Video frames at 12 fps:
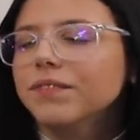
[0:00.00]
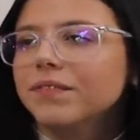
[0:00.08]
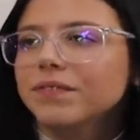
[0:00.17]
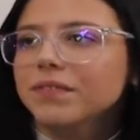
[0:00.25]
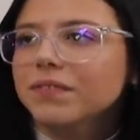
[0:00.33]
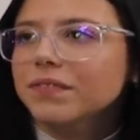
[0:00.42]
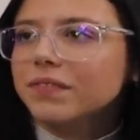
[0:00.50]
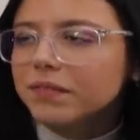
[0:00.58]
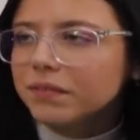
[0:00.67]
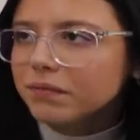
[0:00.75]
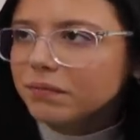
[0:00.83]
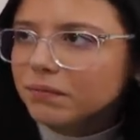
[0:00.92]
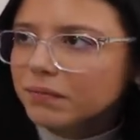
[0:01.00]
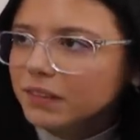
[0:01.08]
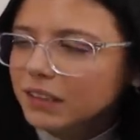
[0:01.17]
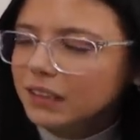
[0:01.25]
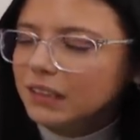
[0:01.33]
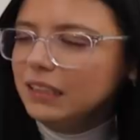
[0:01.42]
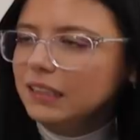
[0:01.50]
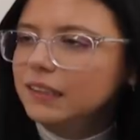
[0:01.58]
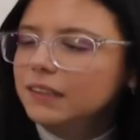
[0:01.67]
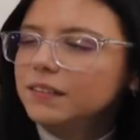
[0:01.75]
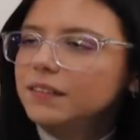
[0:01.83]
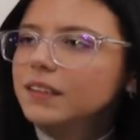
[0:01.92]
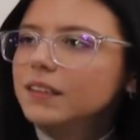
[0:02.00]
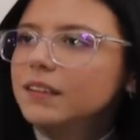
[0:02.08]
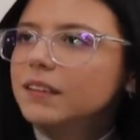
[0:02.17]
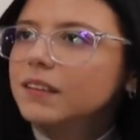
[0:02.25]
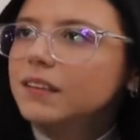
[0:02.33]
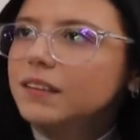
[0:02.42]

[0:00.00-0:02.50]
(not speaking)